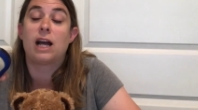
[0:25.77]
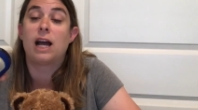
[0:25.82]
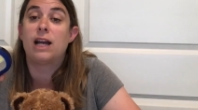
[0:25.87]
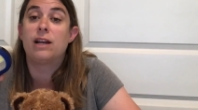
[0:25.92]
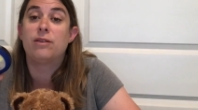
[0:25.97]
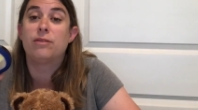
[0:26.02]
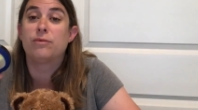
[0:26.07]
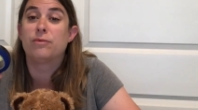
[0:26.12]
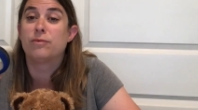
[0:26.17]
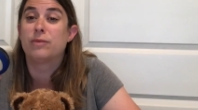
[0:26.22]
I
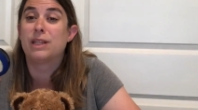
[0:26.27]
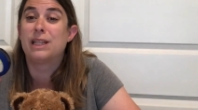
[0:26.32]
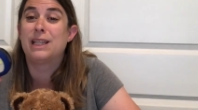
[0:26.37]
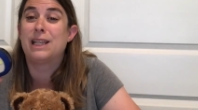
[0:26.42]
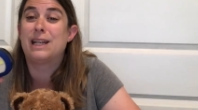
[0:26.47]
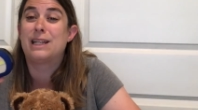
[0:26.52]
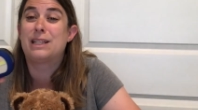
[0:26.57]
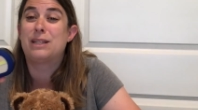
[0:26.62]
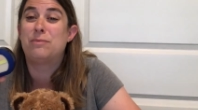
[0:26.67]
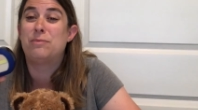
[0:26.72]
don't really
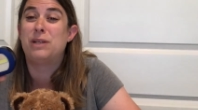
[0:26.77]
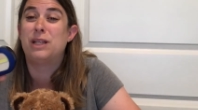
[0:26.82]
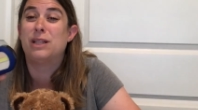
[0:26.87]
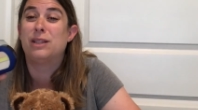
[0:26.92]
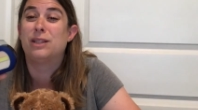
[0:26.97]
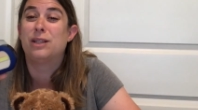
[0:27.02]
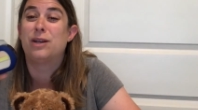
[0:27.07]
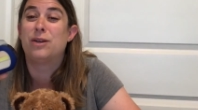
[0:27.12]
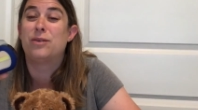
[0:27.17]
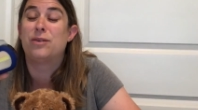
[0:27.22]
like to be
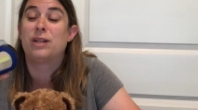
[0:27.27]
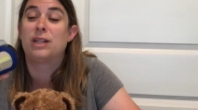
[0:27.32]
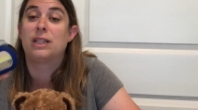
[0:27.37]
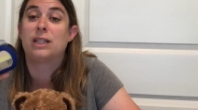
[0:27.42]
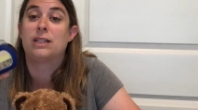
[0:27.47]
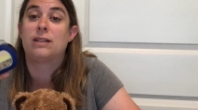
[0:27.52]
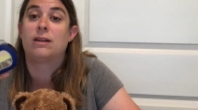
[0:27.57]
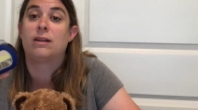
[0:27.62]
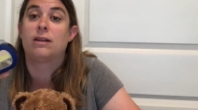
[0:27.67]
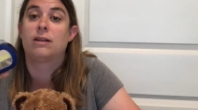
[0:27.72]
alone in the
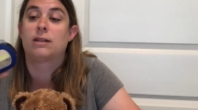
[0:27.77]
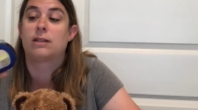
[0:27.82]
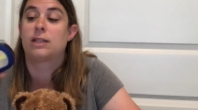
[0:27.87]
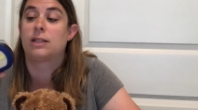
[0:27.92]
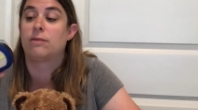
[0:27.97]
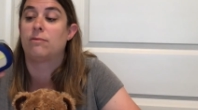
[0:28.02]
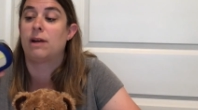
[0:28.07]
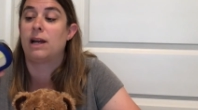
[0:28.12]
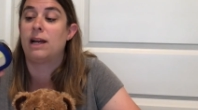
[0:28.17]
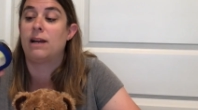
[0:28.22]
dark,
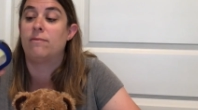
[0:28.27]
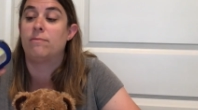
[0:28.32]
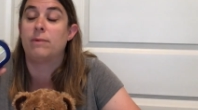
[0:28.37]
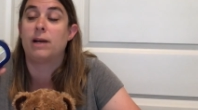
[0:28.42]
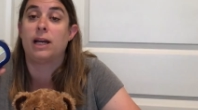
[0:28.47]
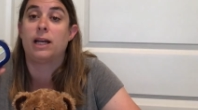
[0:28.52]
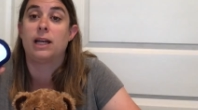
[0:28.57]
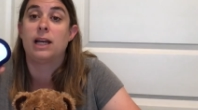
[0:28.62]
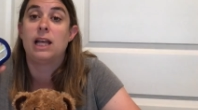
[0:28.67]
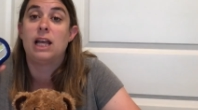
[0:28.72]
so I have my